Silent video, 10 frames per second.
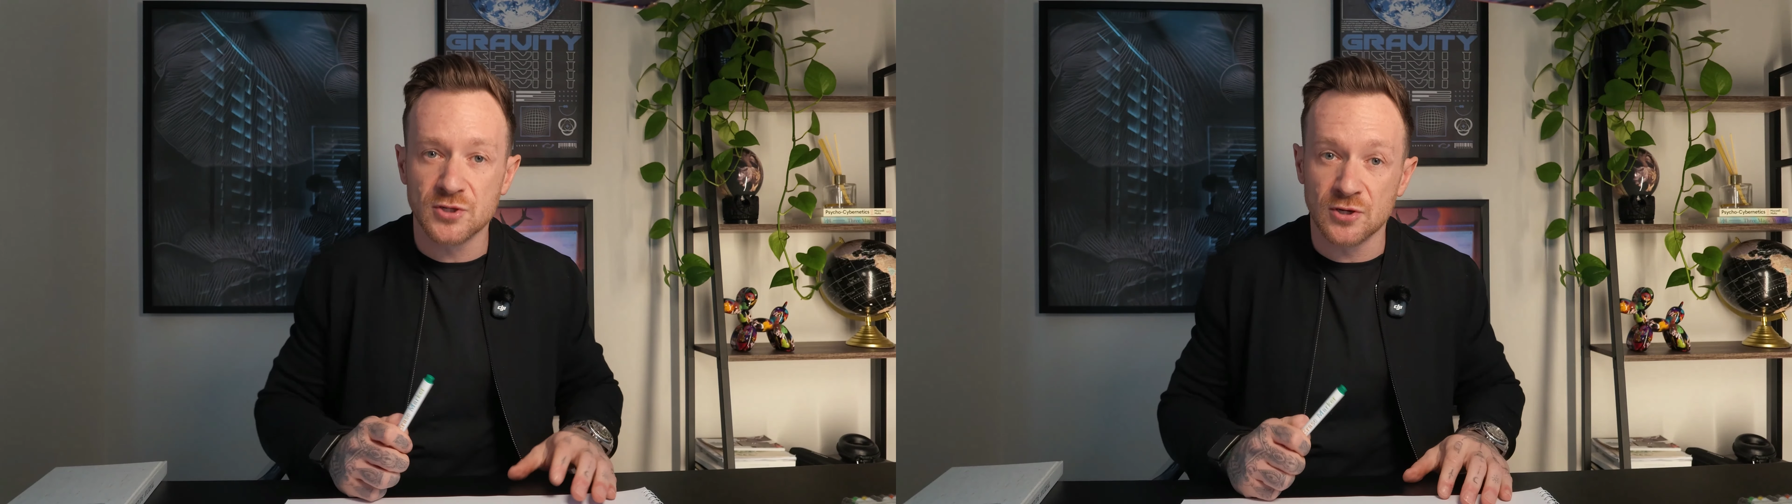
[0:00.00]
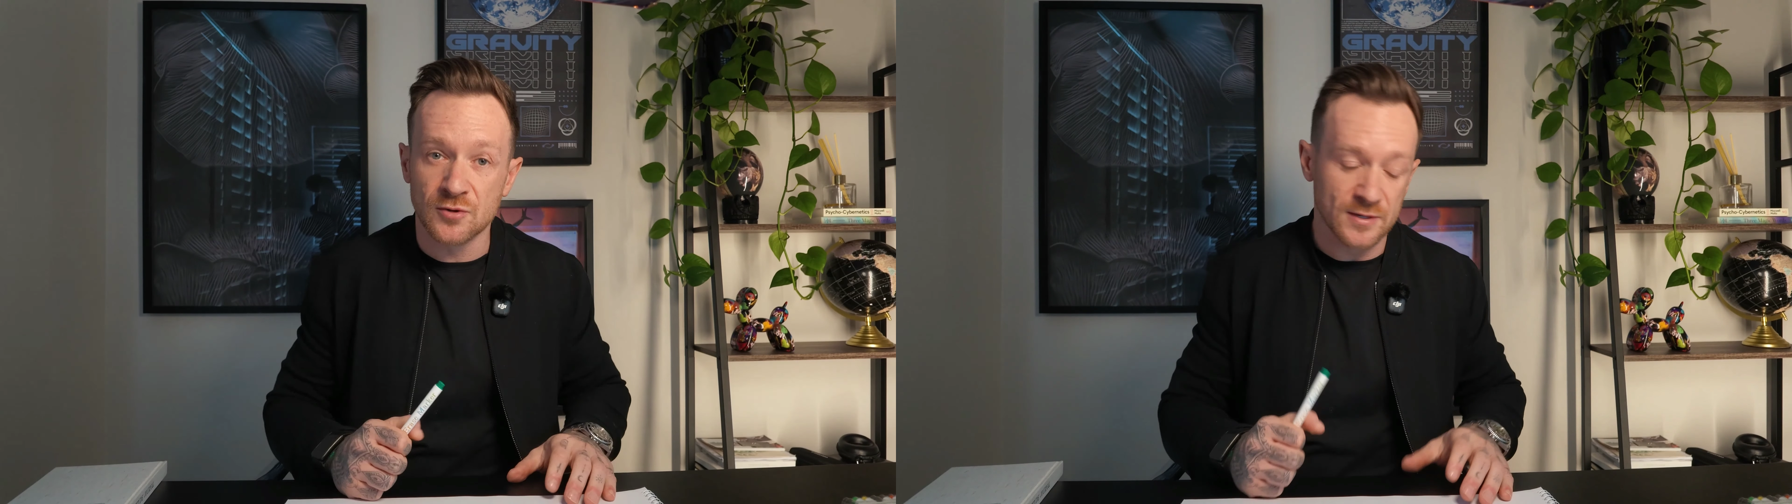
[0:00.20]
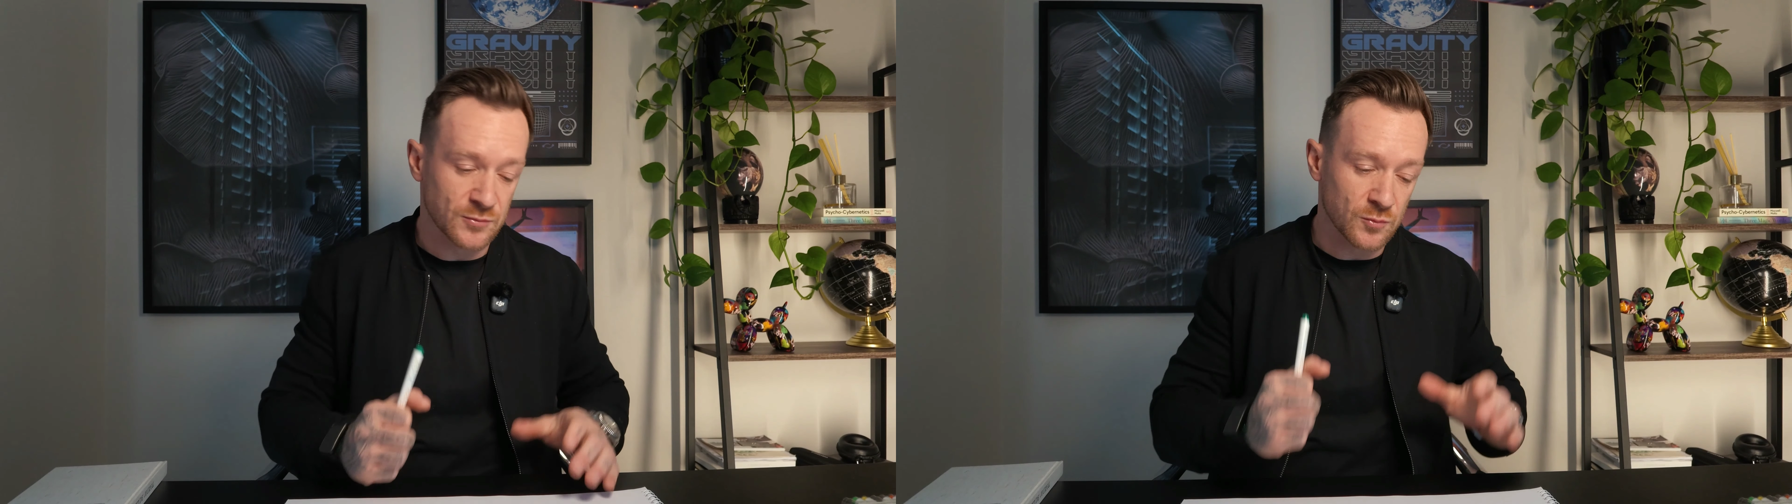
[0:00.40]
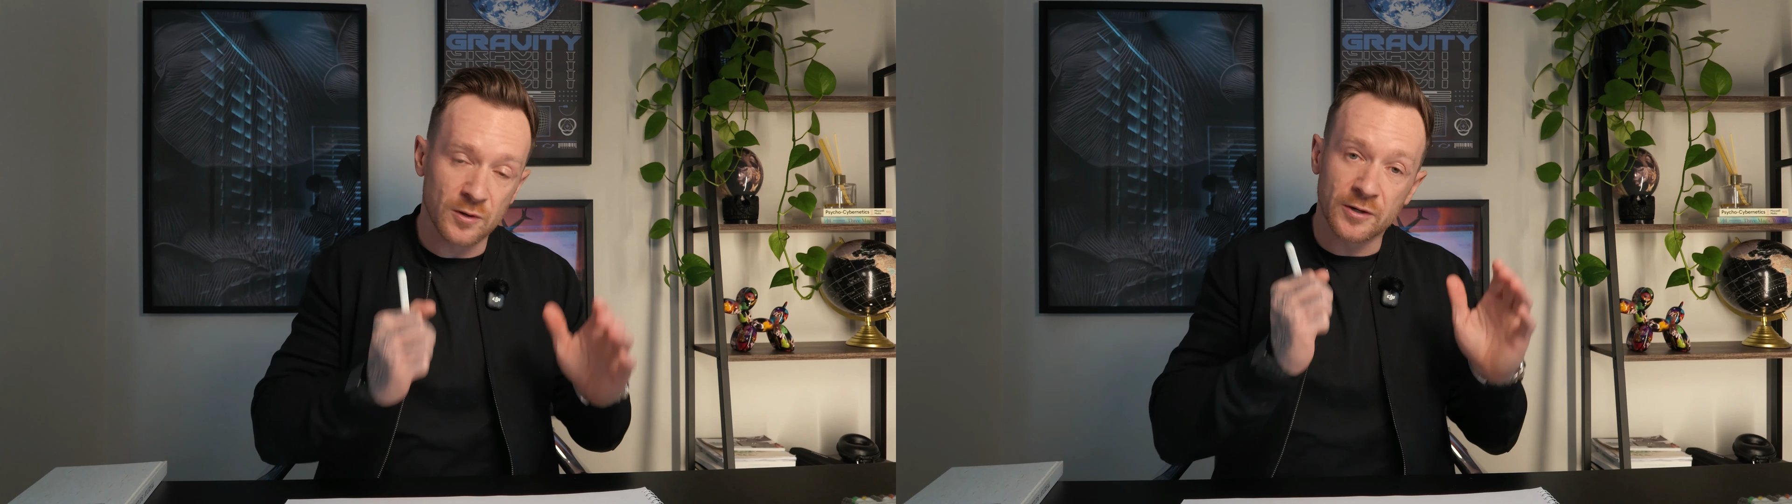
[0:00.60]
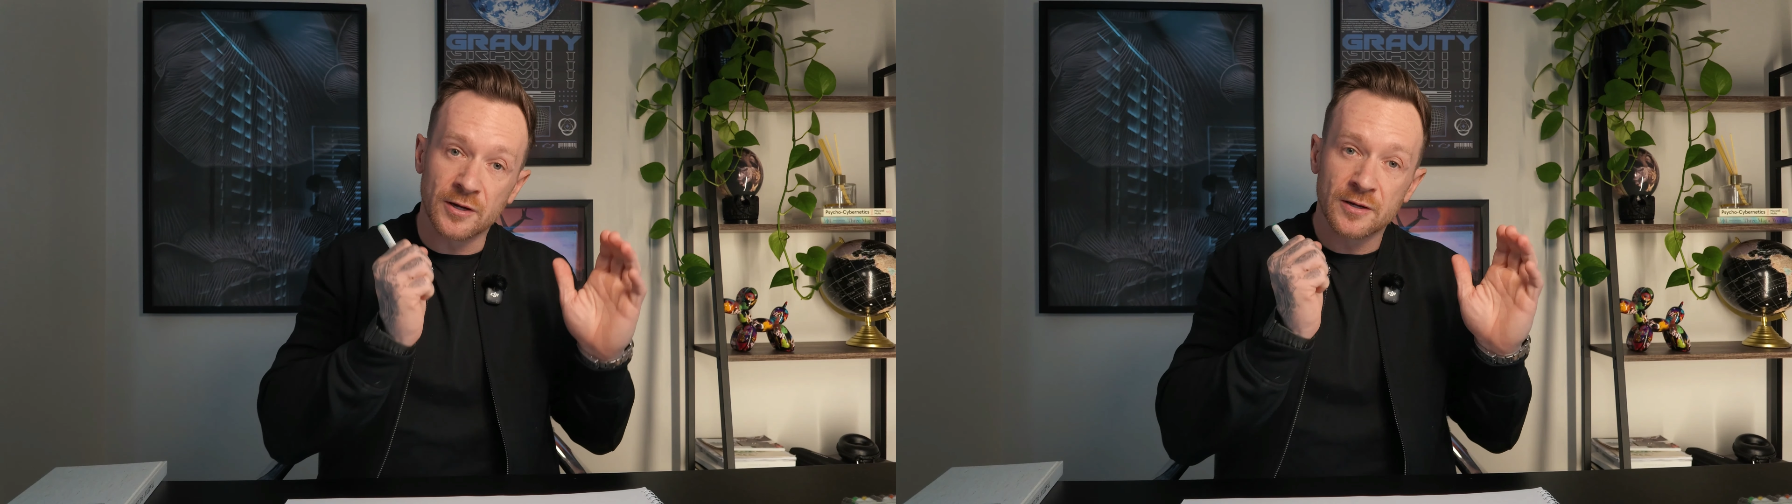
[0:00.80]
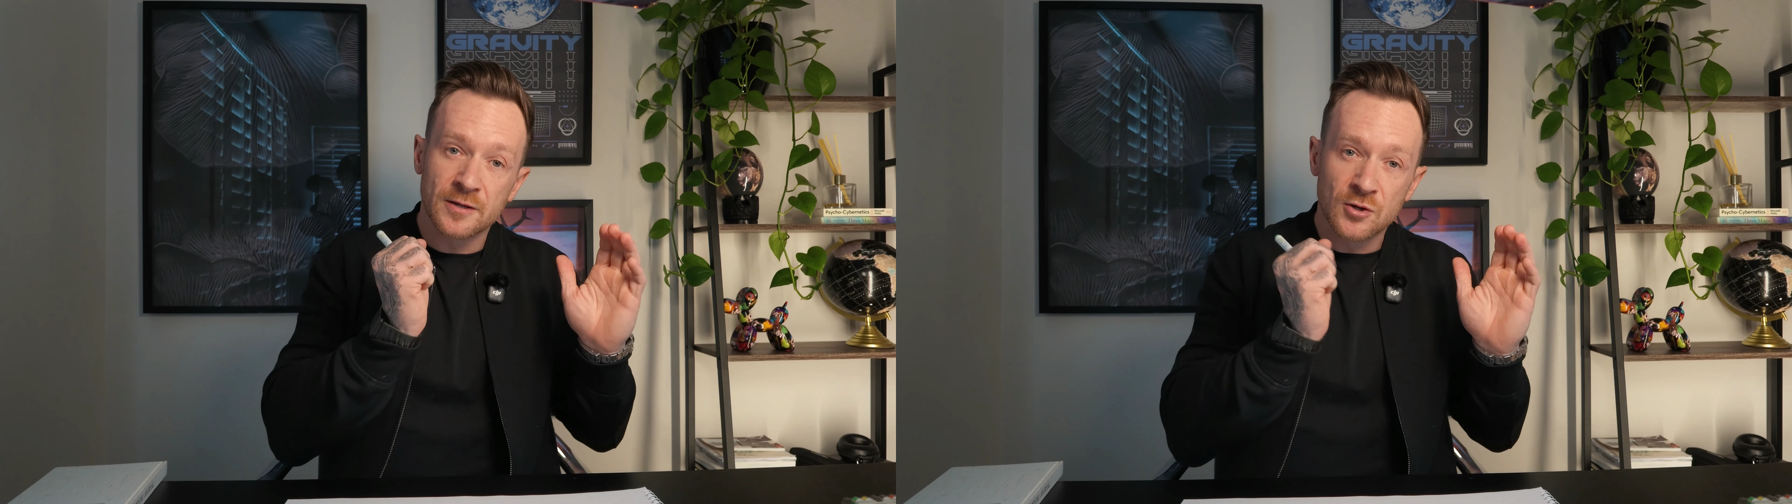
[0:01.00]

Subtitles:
to do is we want to